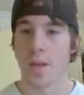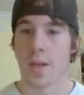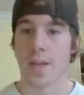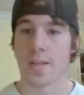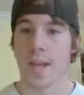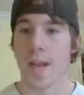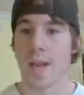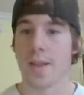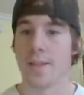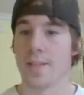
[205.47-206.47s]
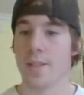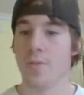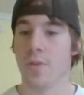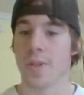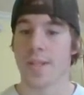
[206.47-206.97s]
A
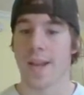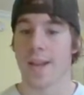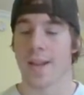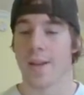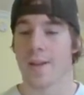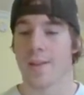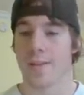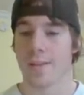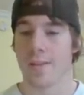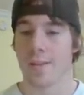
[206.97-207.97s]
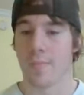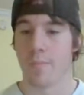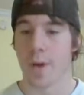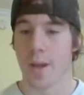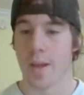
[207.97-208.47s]
Z-move attack here
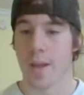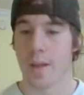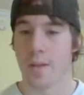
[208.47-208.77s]
by